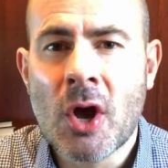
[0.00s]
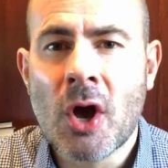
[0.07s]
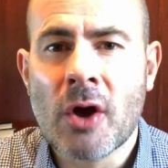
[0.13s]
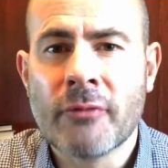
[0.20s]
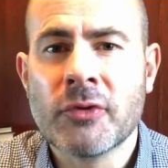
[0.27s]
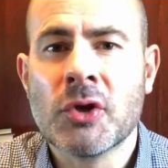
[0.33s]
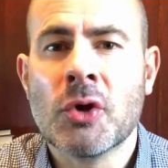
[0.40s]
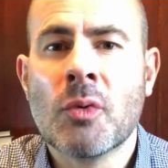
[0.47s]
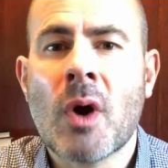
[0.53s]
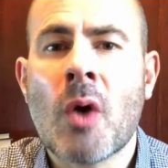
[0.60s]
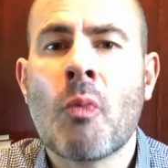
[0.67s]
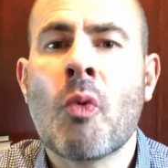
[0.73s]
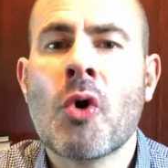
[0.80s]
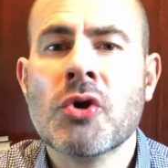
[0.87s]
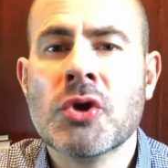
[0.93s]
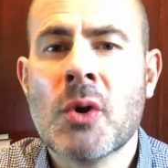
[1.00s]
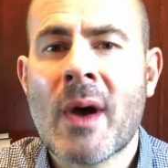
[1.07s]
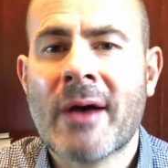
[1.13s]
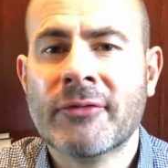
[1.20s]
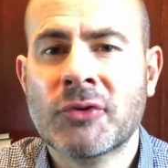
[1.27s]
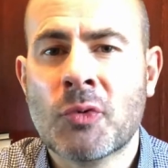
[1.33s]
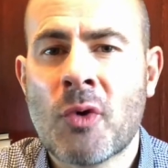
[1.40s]
of you and what you
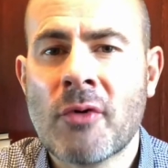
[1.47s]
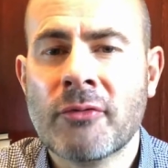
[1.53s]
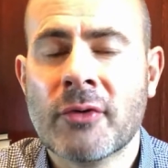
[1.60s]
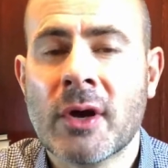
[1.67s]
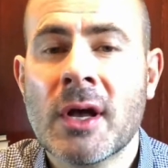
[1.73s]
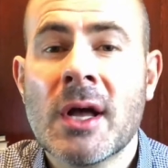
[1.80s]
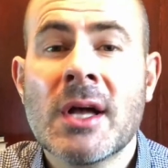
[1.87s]
have to offer,